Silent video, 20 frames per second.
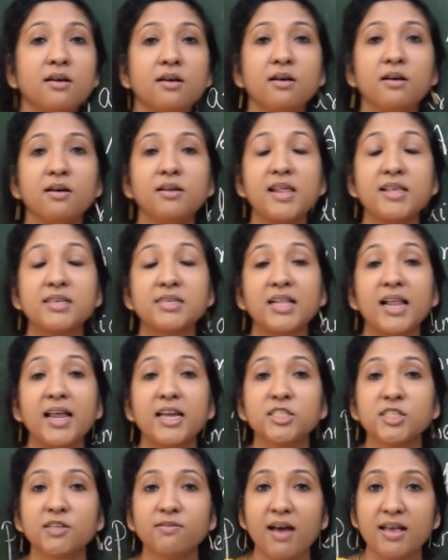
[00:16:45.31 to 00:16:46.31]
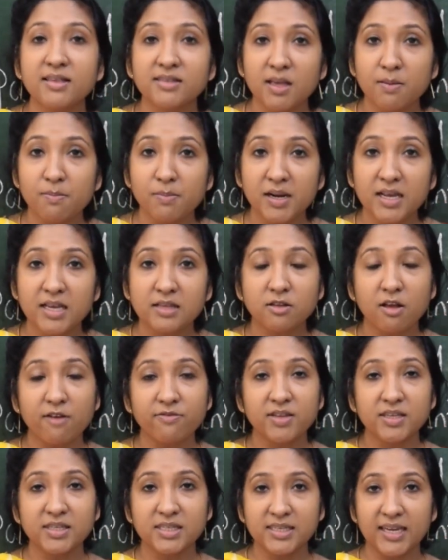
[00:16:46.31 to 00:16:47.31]
legislative assemblies
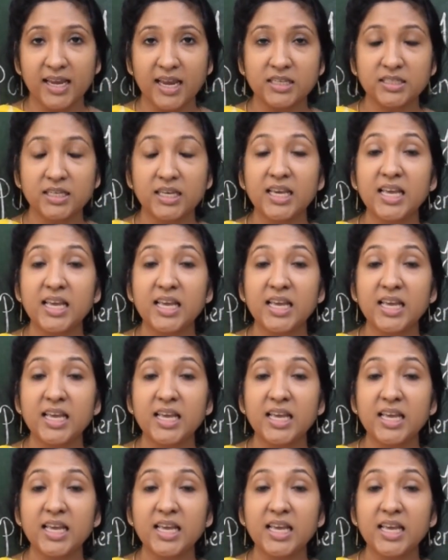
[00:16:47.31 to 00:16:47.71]
of the state.